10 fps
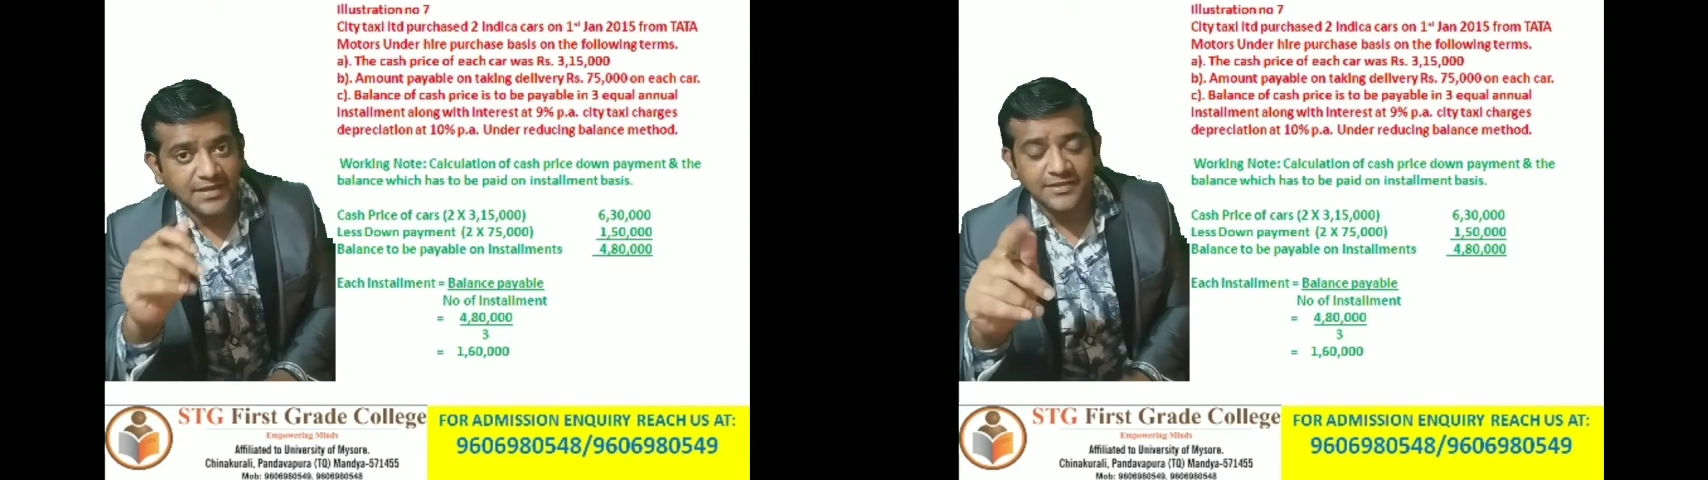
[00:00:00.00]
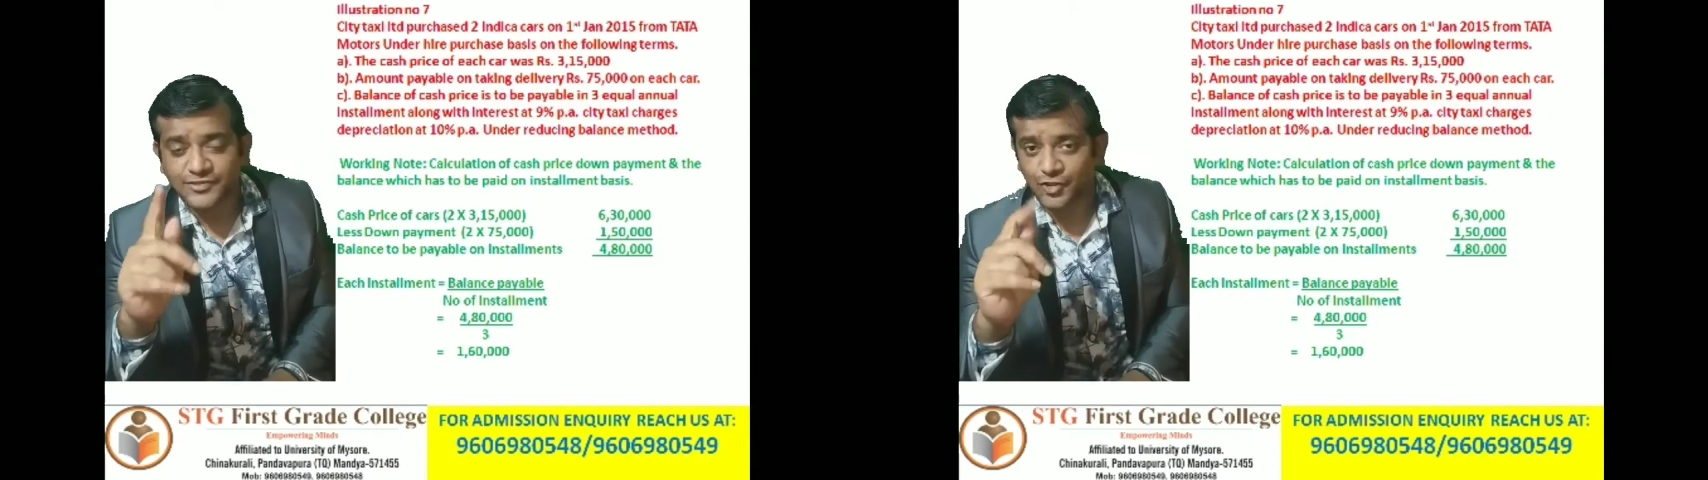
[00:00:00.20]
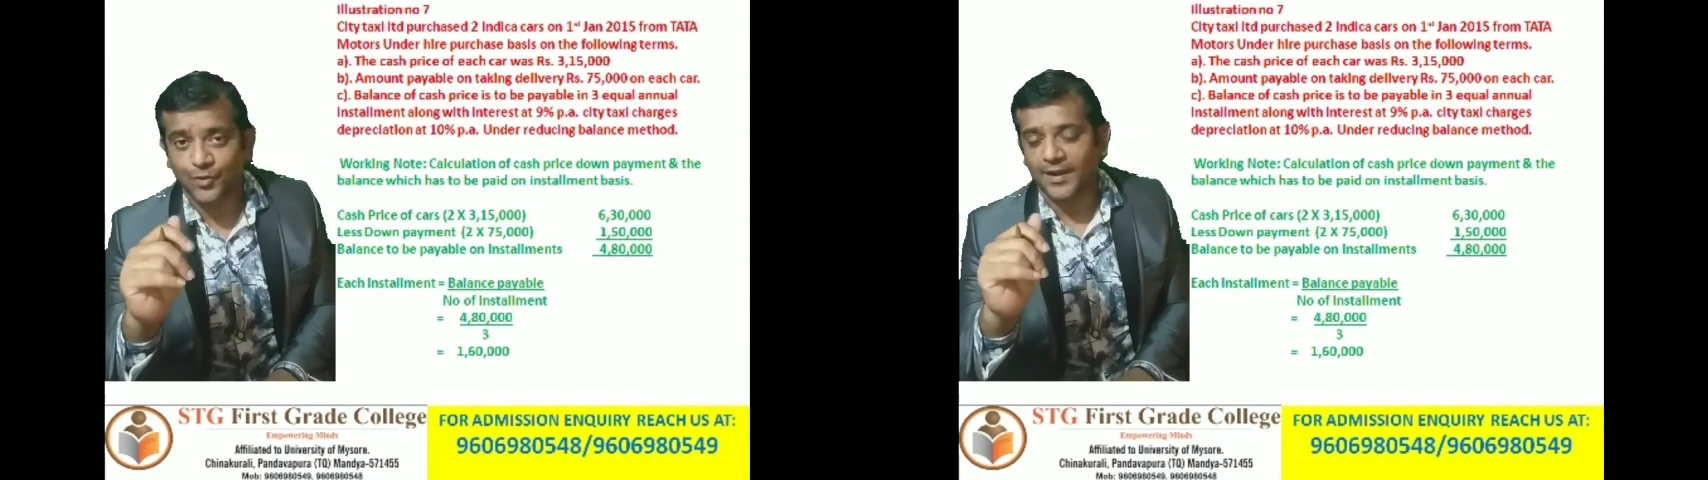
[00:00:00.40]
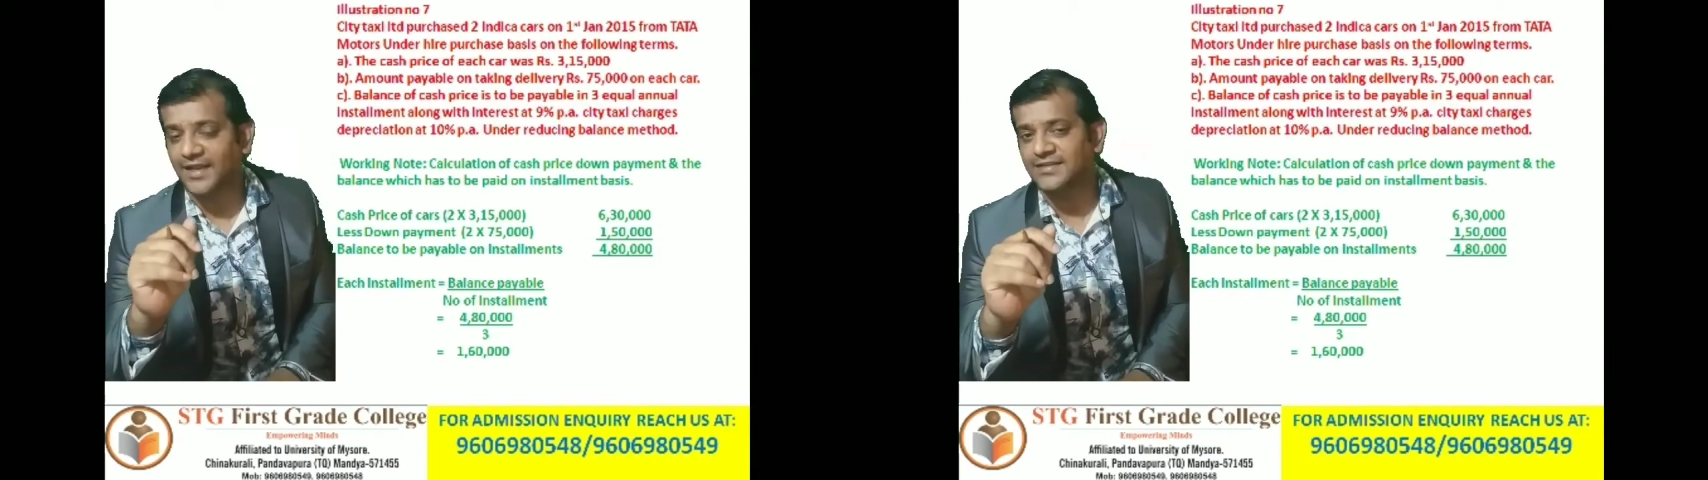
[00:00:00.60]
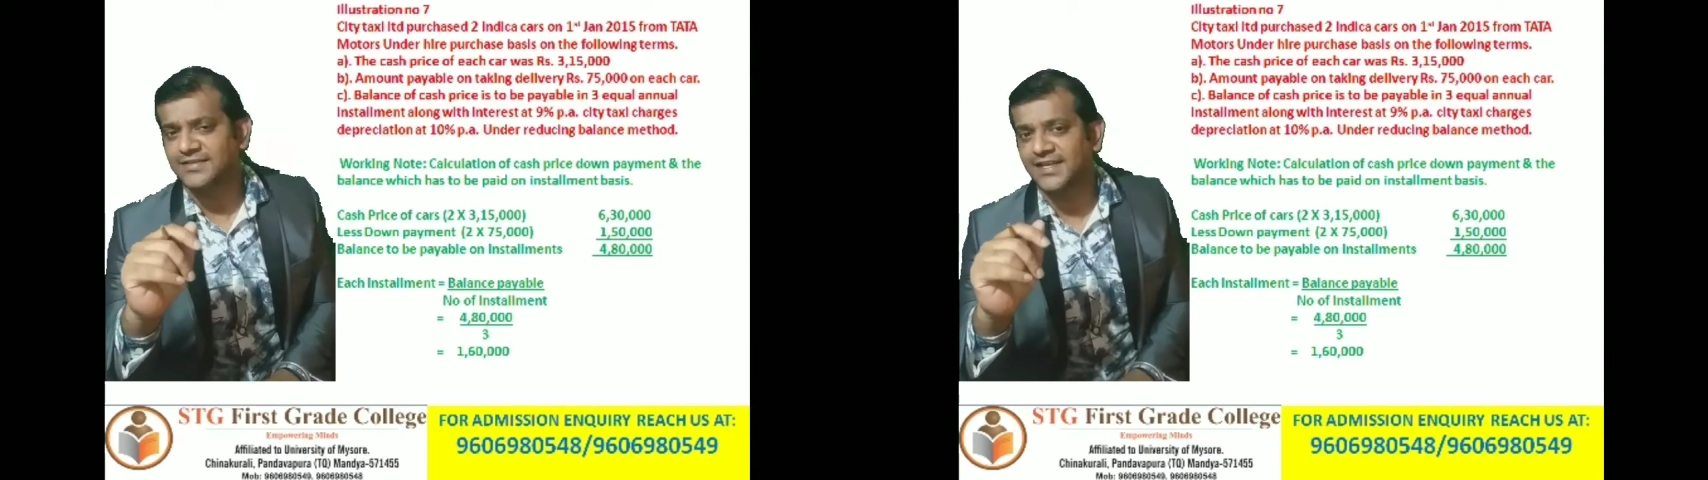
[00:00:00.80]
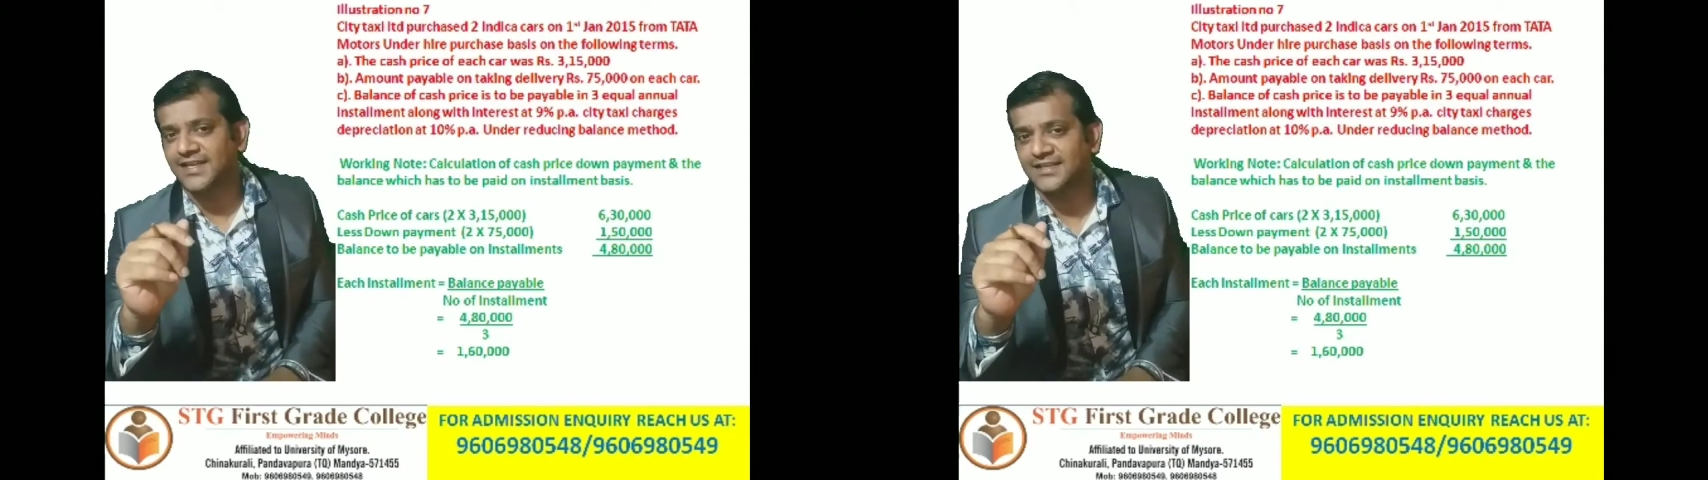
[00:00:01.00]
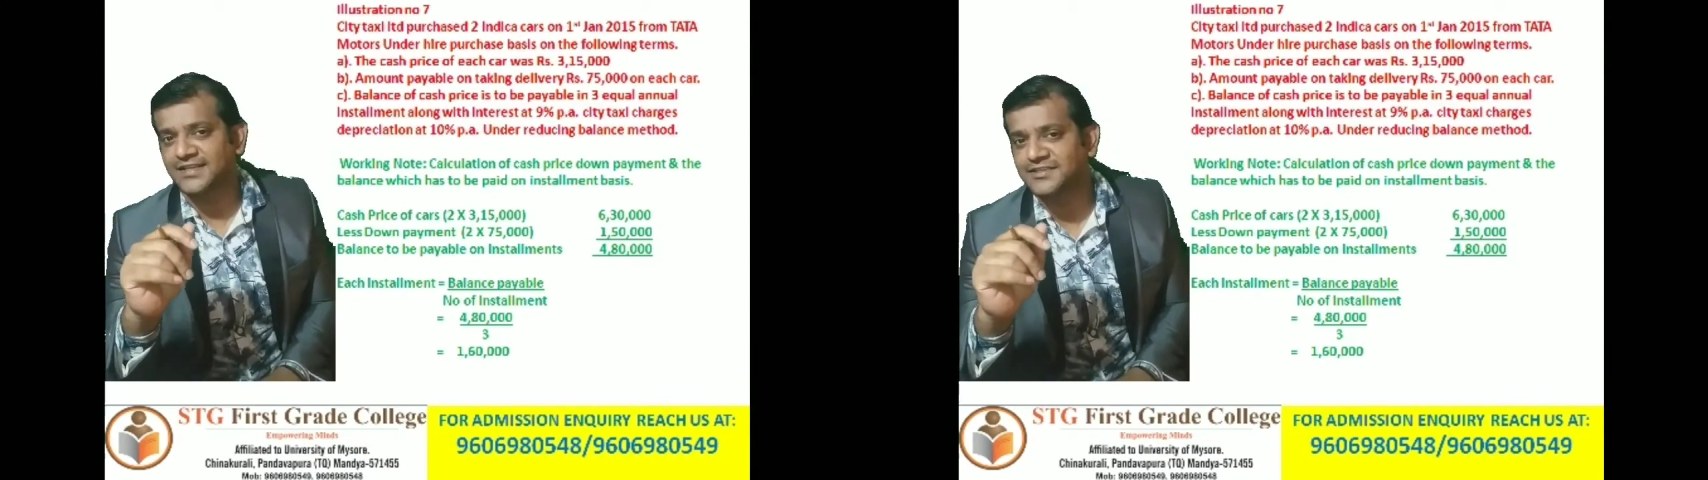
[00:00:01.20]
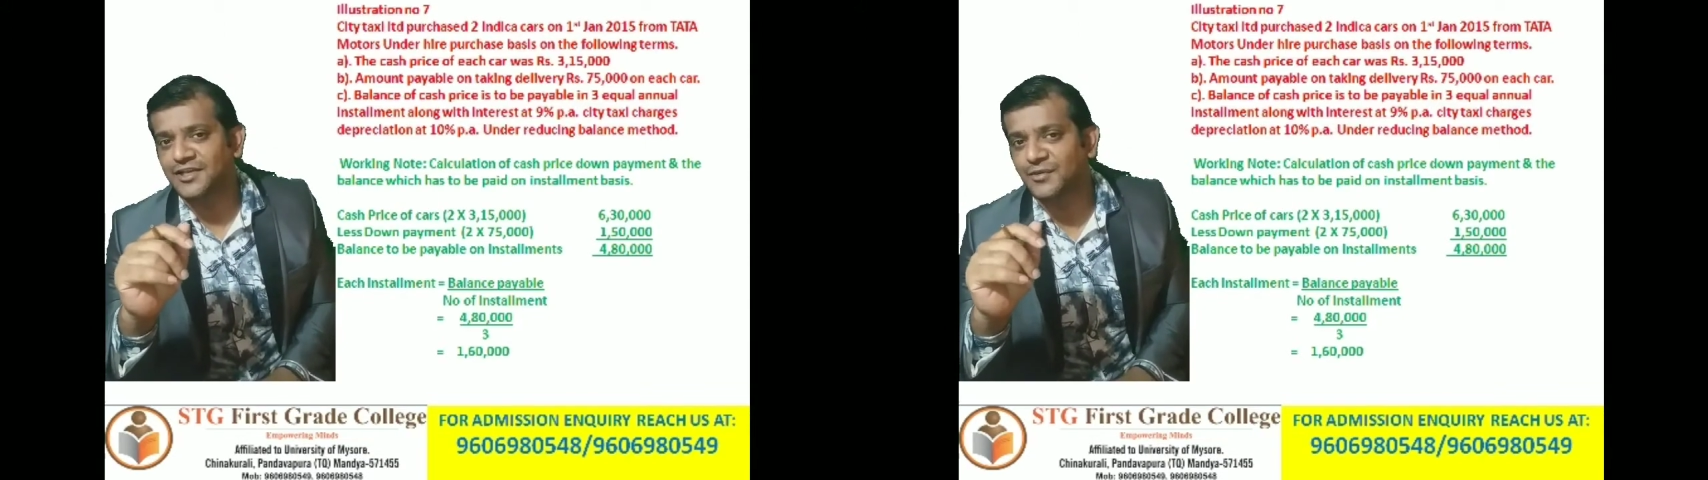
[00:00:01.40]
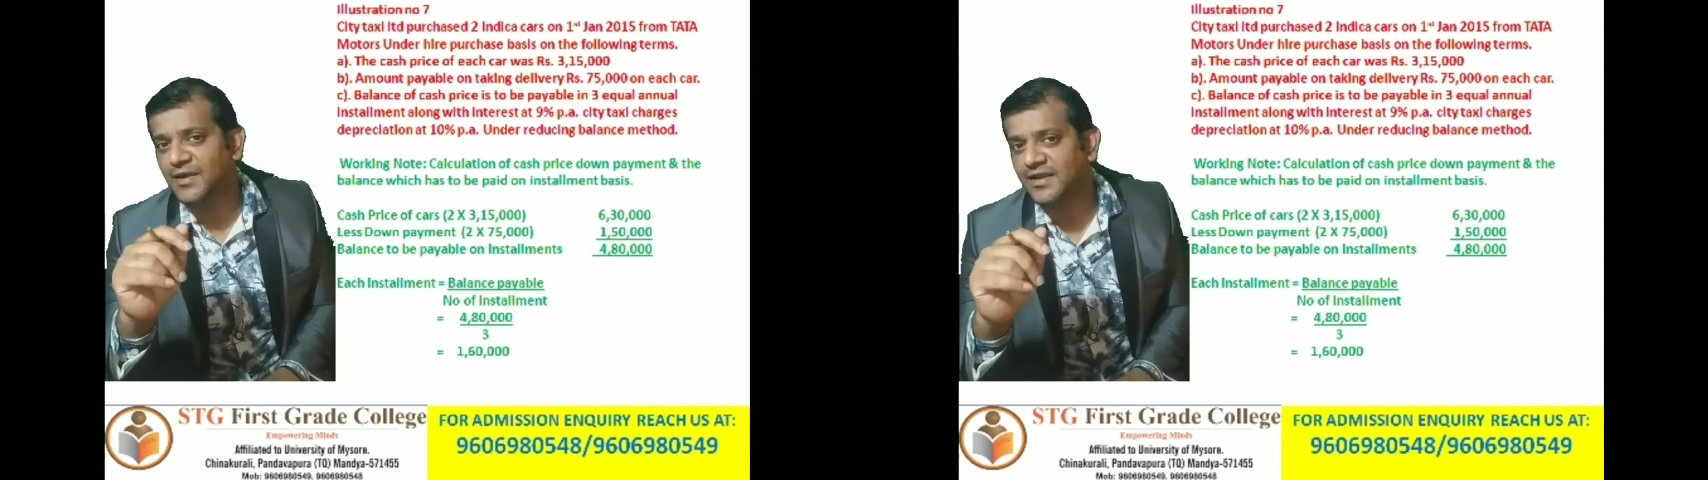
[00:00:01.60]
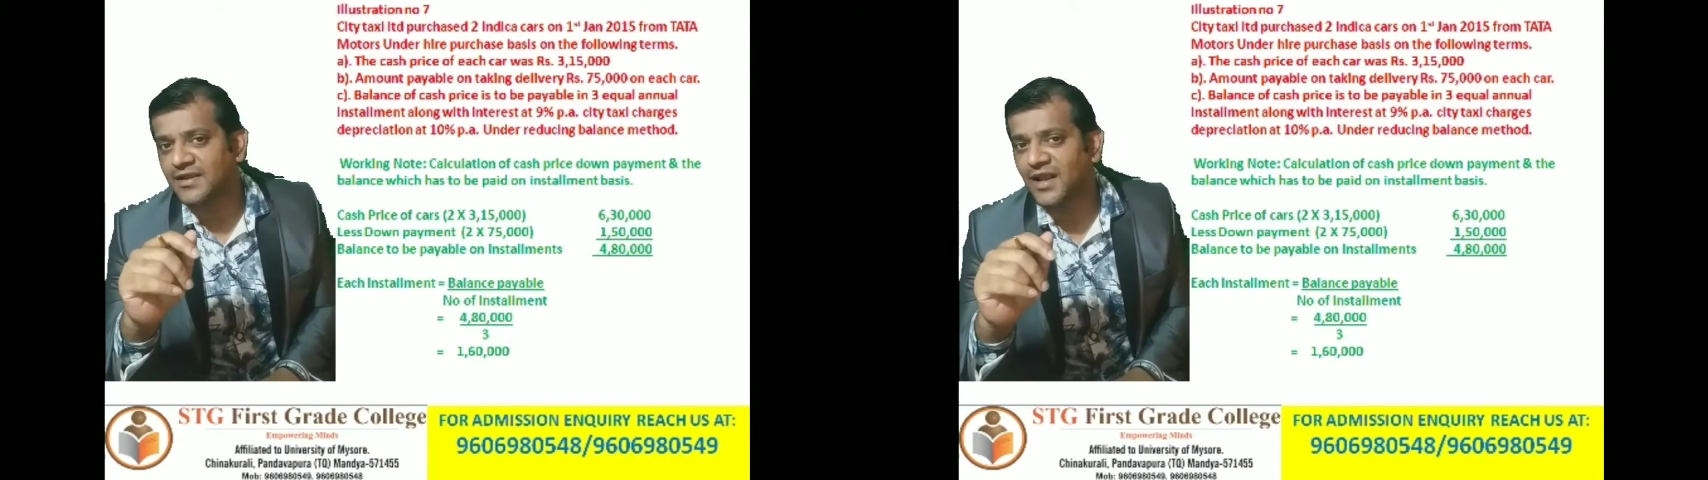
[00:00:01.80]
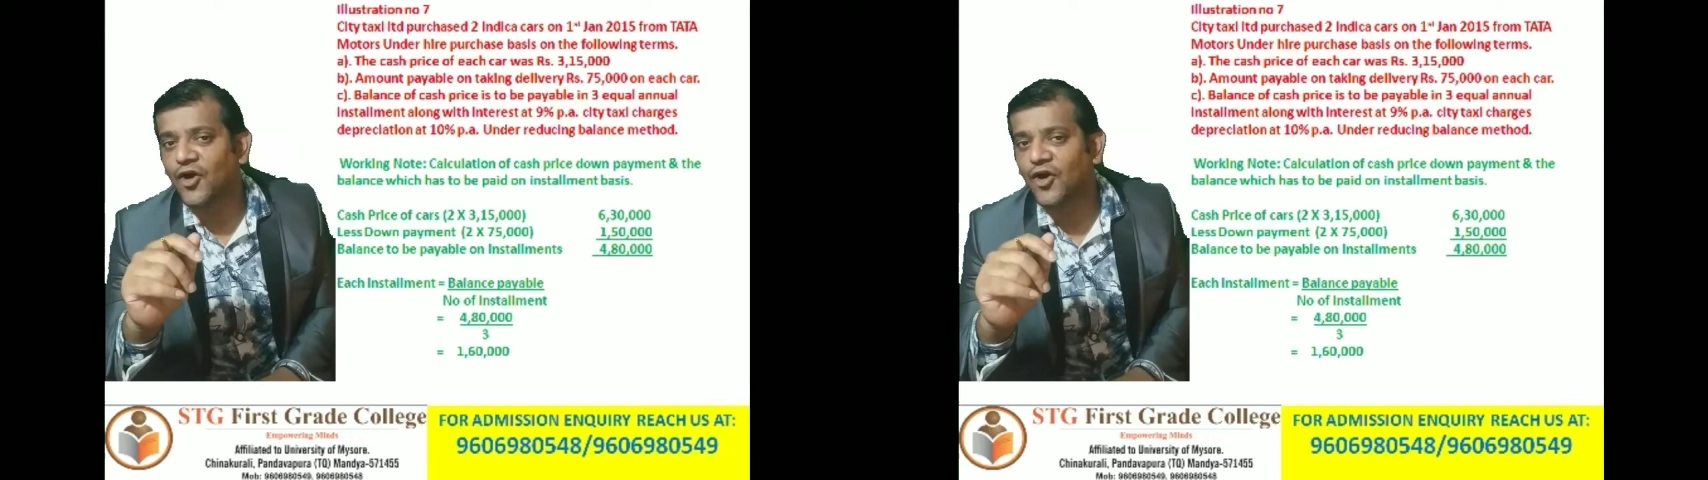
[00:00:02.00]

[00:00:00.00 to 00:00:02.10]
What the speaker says: So while taking the delivery,